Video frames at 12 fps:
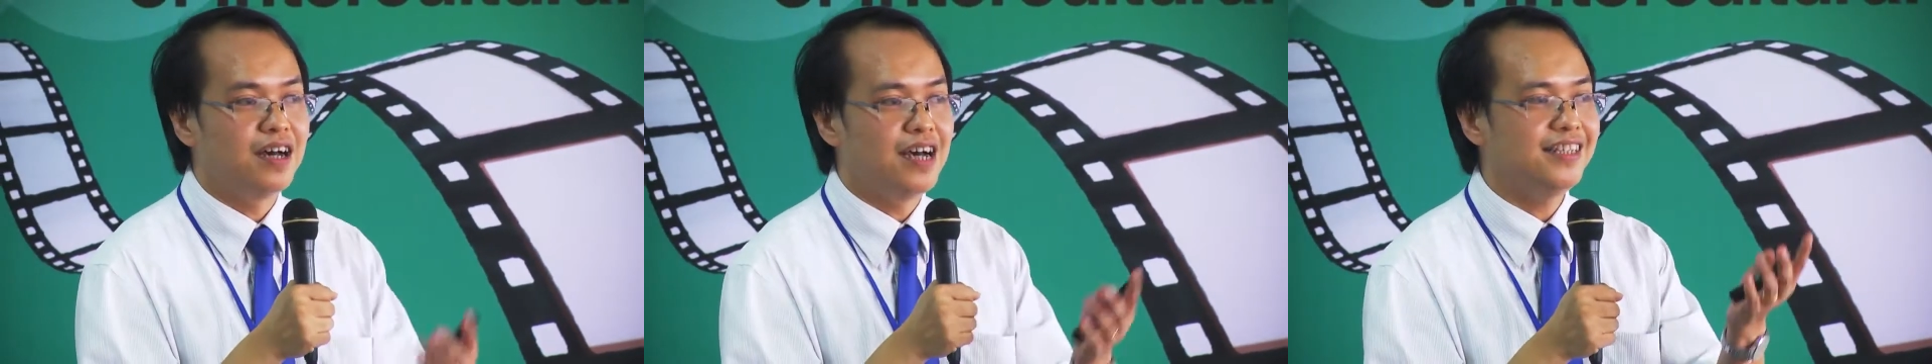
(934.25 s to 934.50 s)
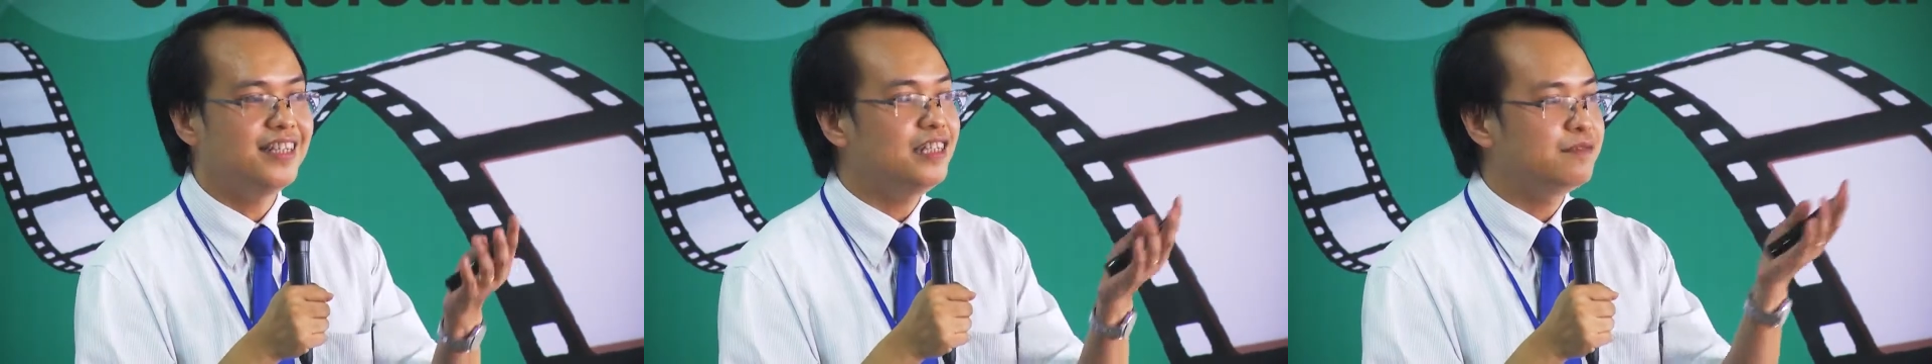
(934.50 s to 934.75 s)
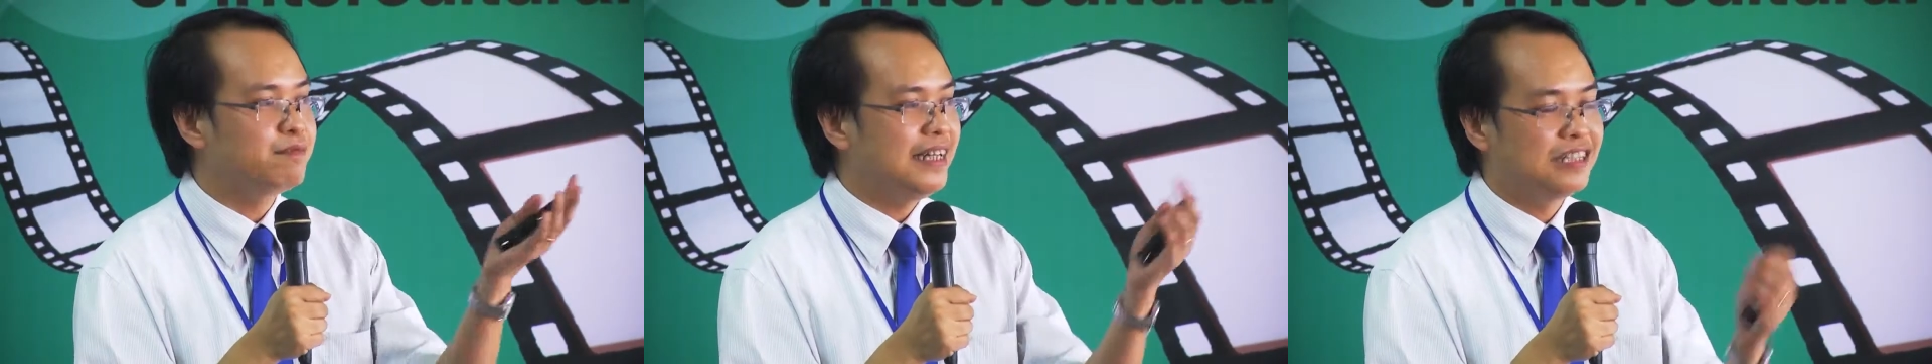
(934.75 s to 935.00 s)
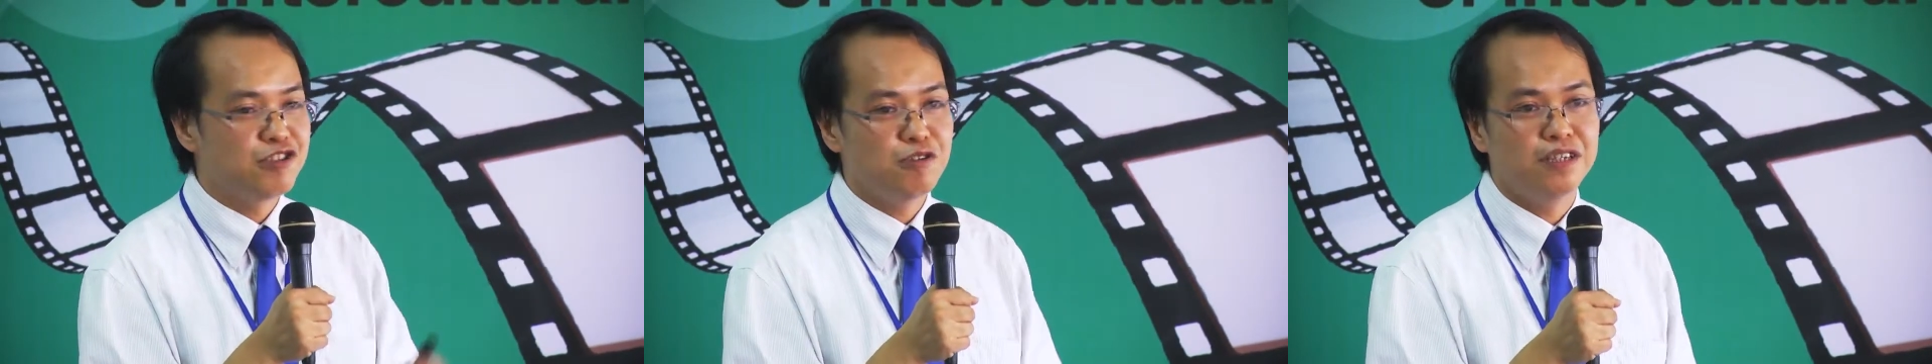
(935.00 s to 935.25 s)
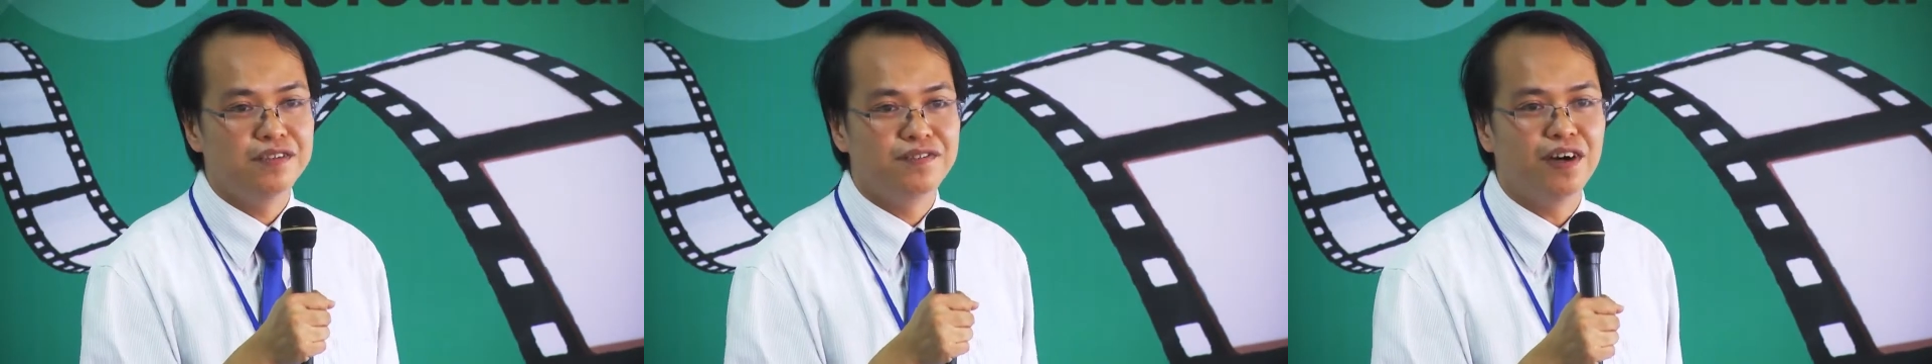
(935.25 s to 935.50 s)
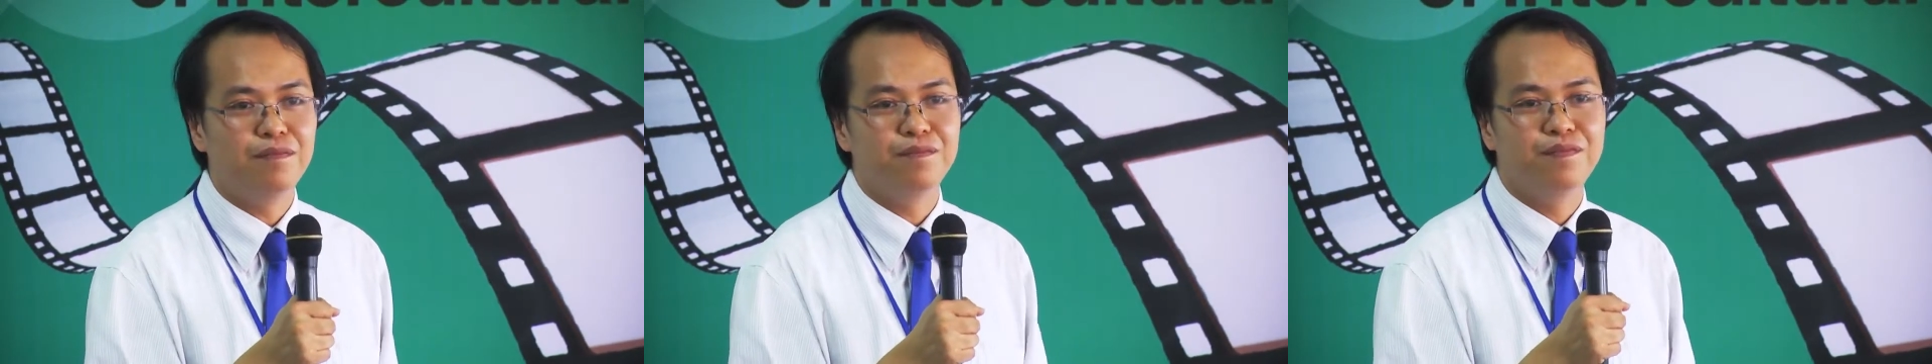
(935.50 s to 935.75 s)
I think it's many students
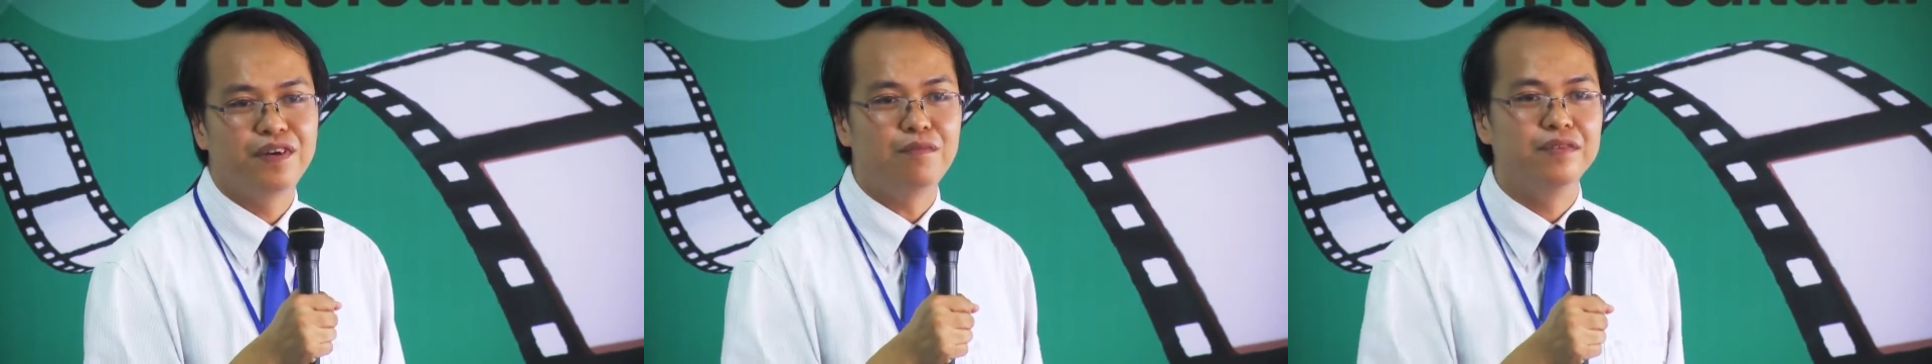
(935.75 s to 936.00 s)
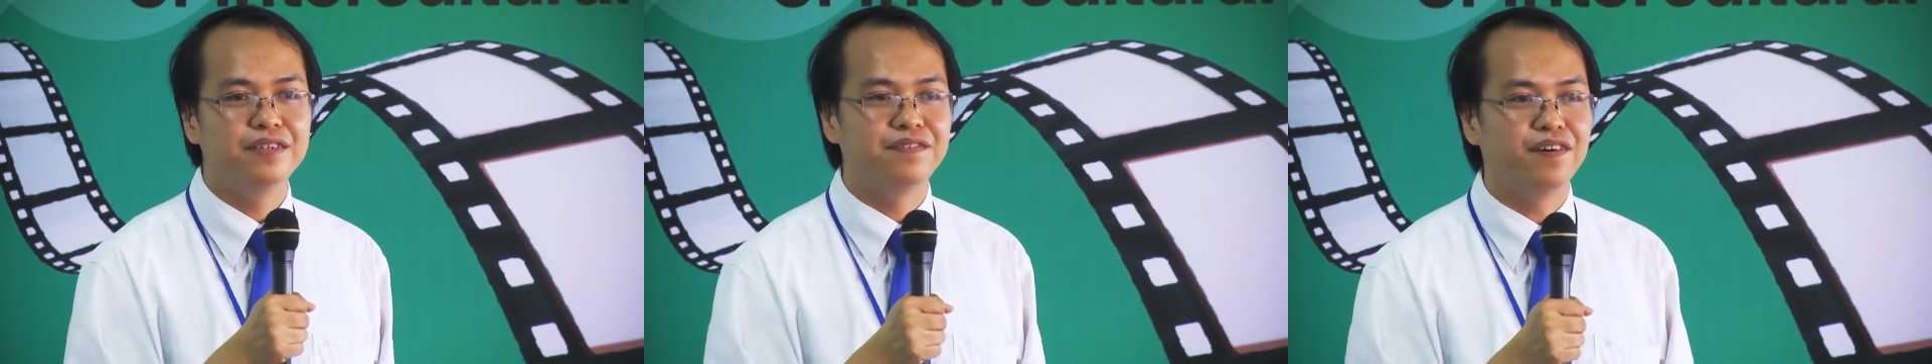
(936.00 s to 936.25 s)
coming